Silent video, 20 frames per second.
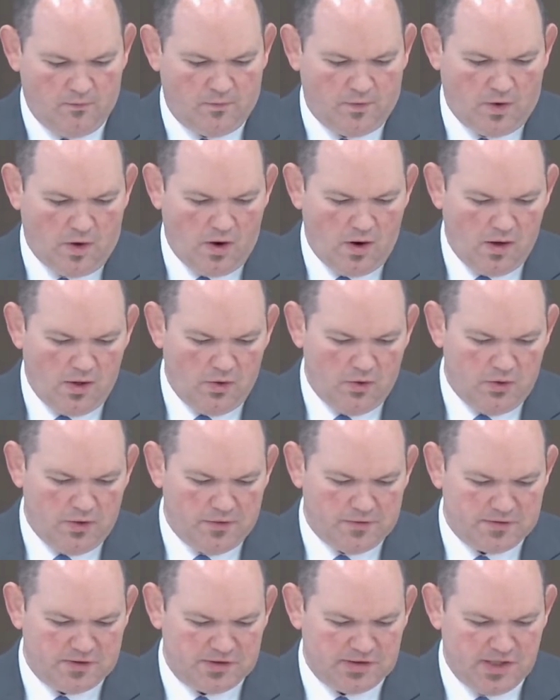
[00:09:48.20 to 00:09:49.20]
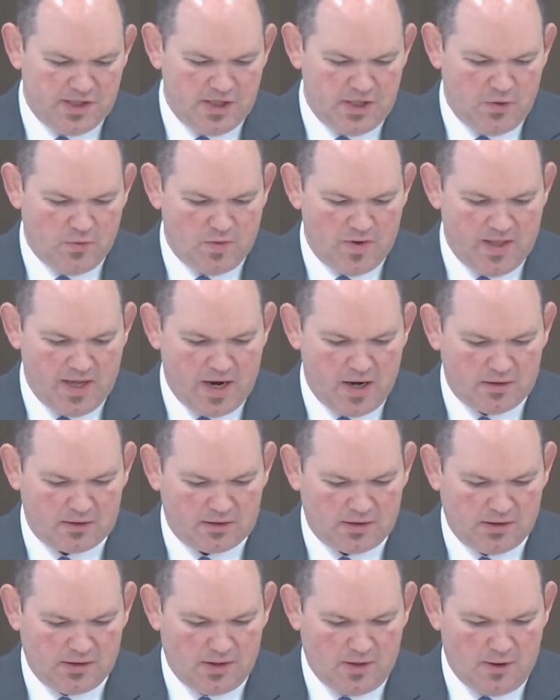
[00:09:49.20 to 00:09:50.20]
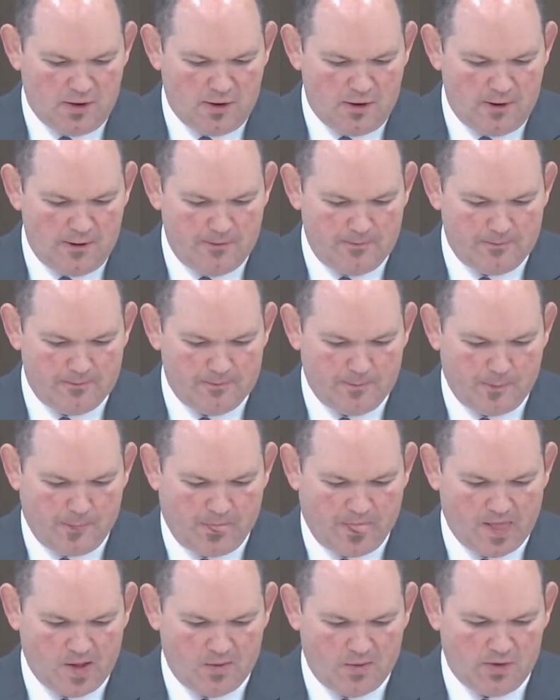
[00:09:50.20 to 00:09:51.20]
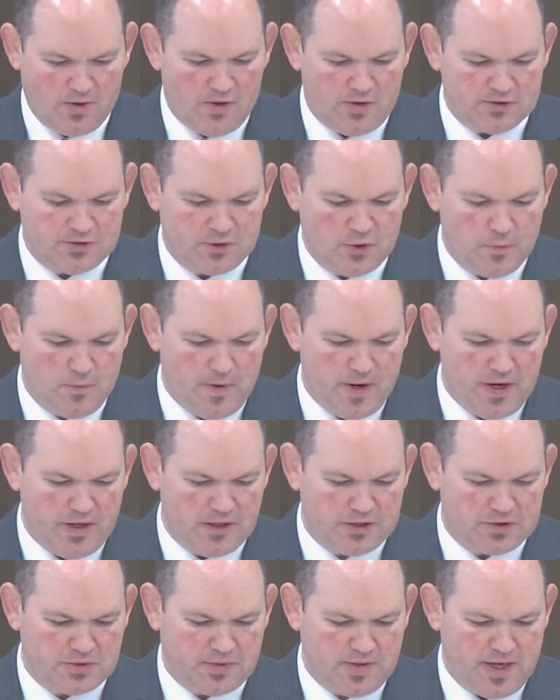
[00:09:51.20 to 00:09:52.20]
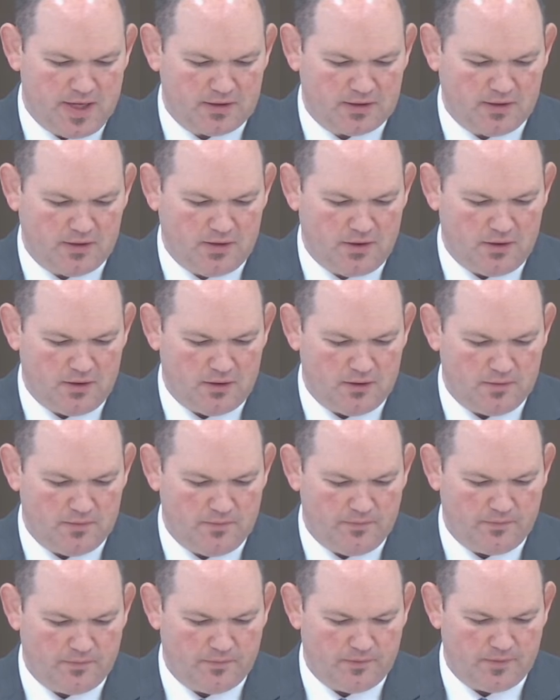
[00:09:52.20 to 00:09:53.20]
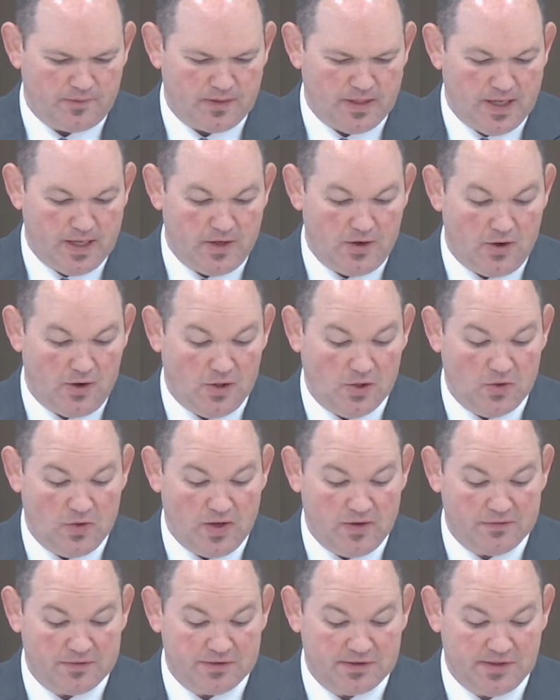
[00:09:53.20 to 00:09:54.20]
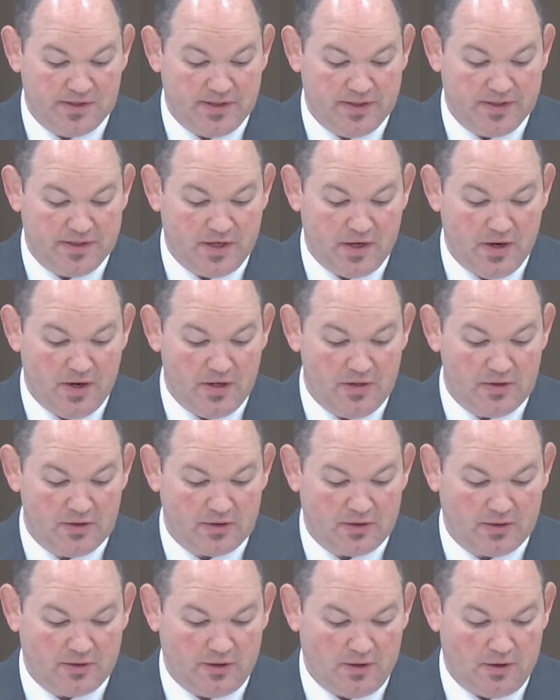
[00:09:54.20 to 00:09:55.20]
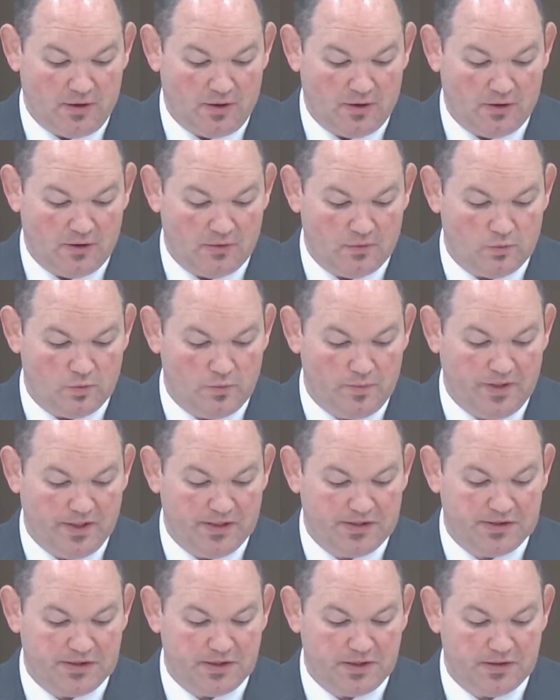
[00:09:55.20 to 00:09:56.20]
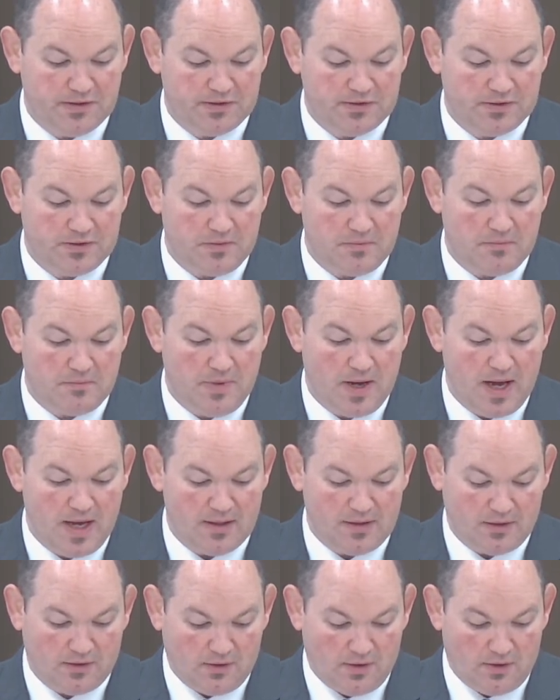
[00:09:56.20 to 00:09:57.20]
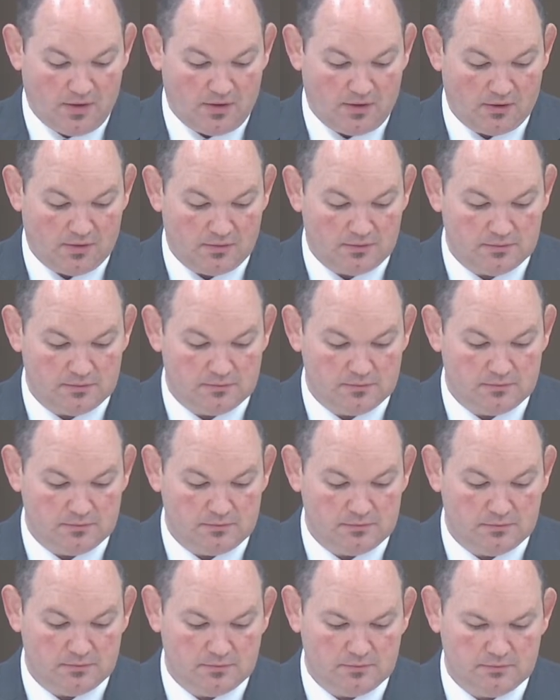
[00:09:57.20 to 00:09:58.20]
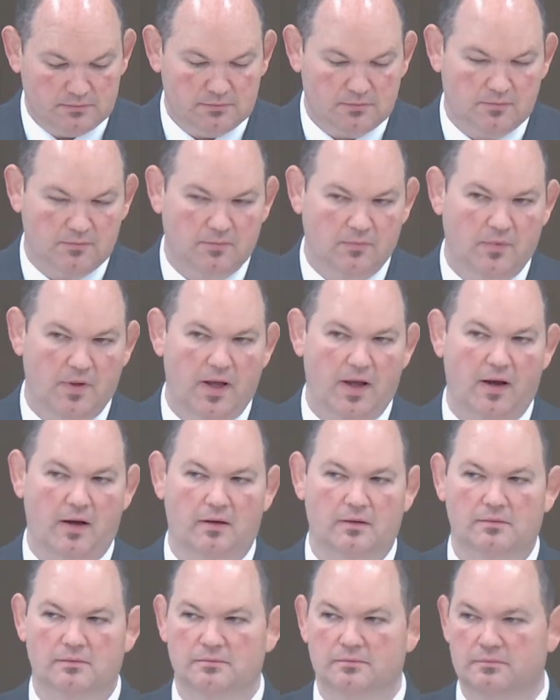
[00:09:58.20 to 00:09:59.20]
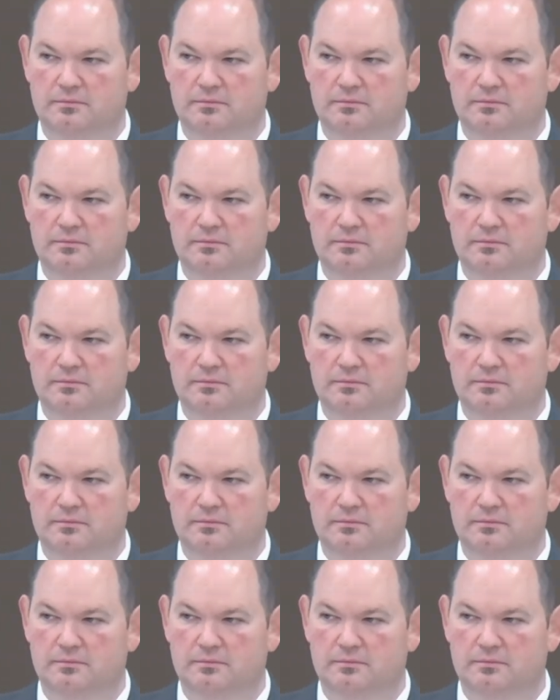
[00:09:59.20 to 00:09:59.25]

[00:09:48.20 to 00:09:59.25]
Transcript: For all who have sinned without the law will also perish without the law, and all who have sinned under the law will be judged by the law. Now,